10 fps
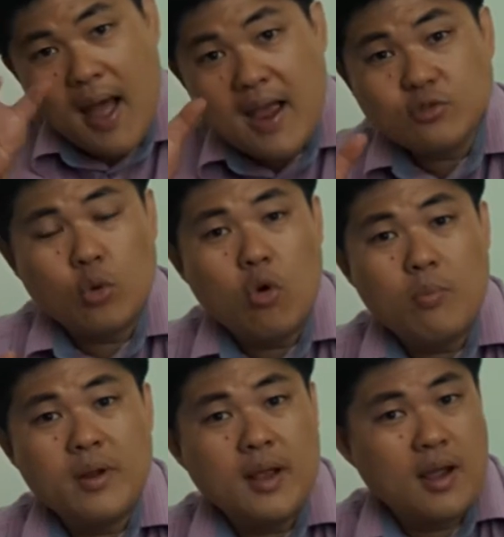eyes were
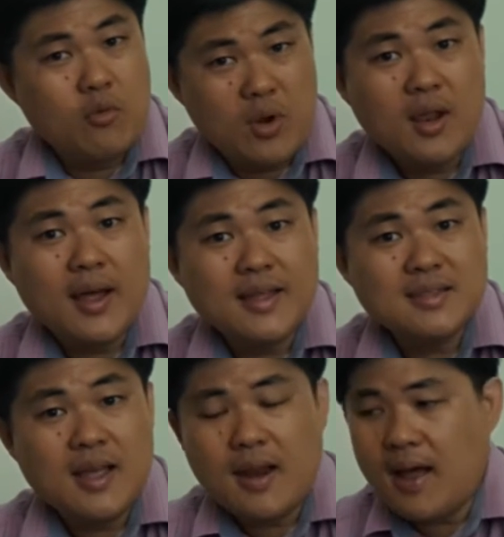open and I
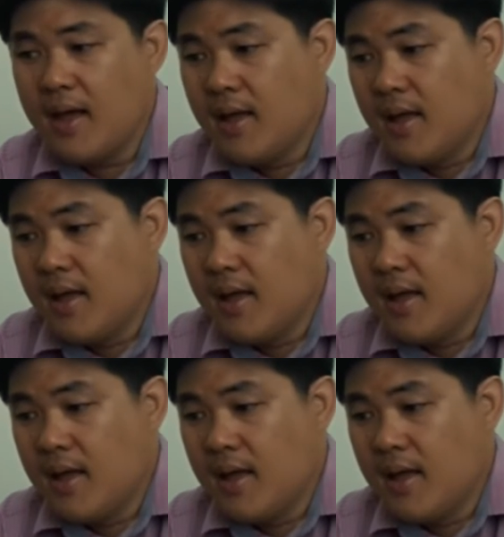realized that,